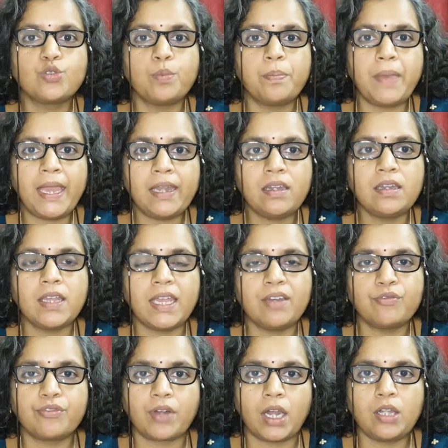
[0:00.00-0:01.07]
to bend
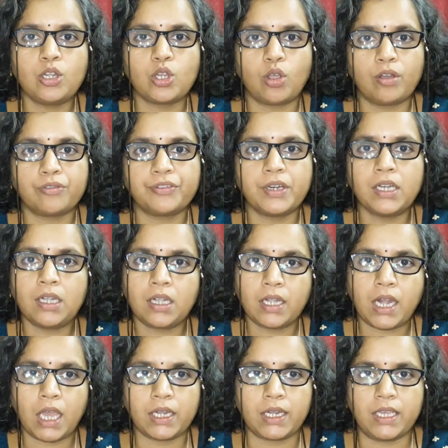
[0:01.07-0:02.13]
in front of her
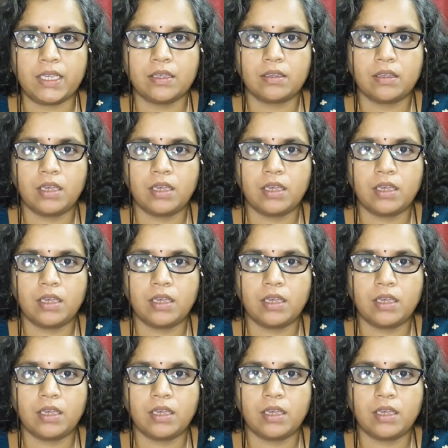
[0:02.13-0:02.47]
Nani.